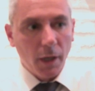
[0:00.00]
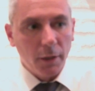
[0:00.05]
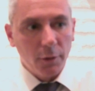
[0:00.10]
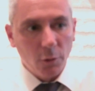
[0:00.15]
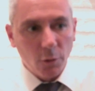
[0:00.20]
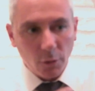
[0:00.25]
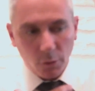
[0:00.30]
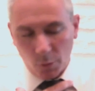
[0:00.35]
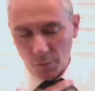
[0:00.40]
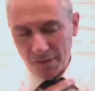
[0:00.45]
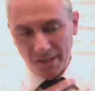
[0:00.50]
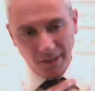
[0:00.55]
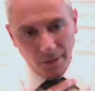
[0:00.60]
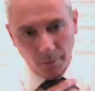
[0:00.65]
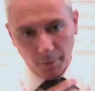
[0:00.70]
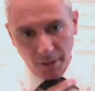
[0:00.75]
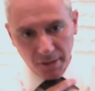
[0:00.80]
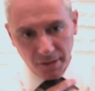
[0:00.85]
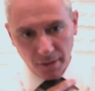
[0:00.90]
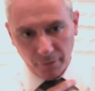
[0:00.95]
I do not
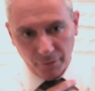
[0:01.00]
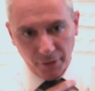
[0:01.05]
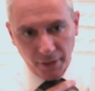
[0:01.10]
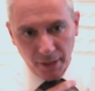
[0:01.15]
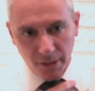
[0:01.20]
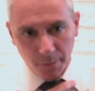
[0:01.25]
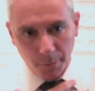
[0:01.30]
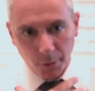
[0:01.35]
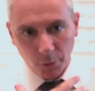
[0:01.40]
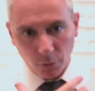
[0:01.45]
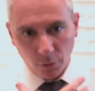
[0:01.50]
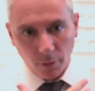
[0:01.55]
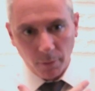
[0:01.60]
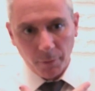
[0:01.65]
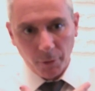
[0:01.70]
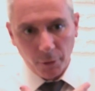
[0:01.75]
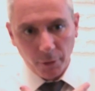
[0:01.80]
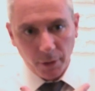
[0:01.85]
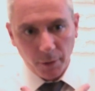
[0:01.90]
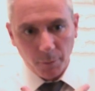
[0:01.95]
consider myself an expert on
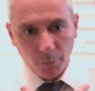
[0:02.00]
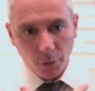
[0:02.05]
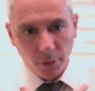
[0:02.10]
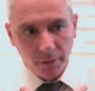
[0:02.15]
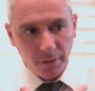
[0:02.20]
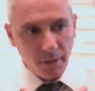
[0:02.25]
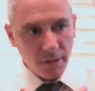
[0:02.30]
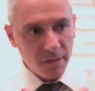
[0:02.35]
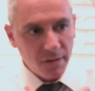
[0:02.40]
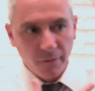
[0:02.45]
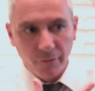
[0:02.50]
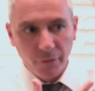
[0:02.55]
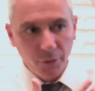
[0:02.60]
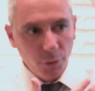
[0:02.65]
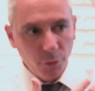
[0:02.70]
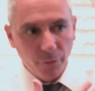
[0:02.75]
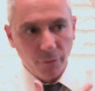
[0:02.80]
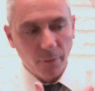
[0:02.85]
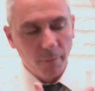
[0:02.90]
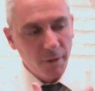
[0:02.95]
American politics. The
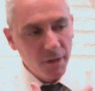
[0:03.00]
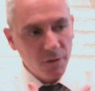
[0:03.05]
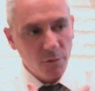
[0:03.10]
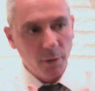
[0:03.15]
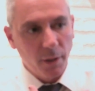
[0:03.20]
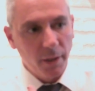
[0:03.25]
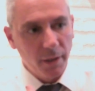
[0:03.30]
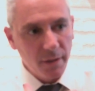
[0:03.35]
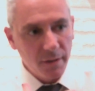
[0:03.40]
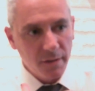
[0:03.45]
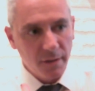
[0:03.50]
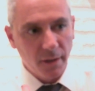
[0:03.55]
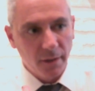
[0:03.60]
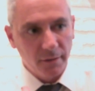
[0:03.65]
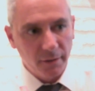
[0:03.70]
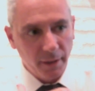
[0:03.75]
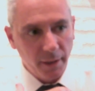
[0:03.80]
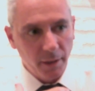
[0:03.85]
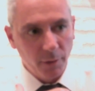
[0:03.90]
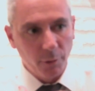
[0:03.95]
view from Israel is
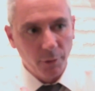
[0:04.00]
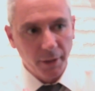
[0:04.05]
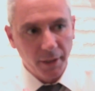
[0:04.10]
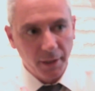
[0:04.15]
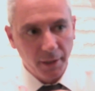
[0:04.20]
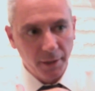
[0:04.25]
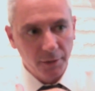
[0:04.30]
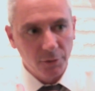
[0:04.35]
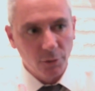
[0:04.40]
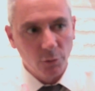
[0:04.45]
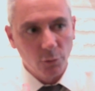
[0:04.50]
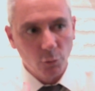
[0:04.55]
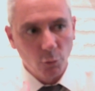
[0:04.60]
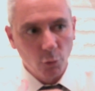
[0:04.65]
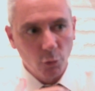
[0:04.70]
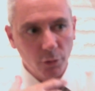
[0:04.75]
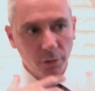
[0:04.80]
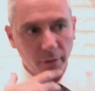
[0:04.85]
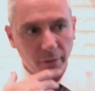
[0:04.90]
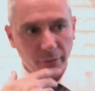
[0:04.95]
that Hillary Clinton would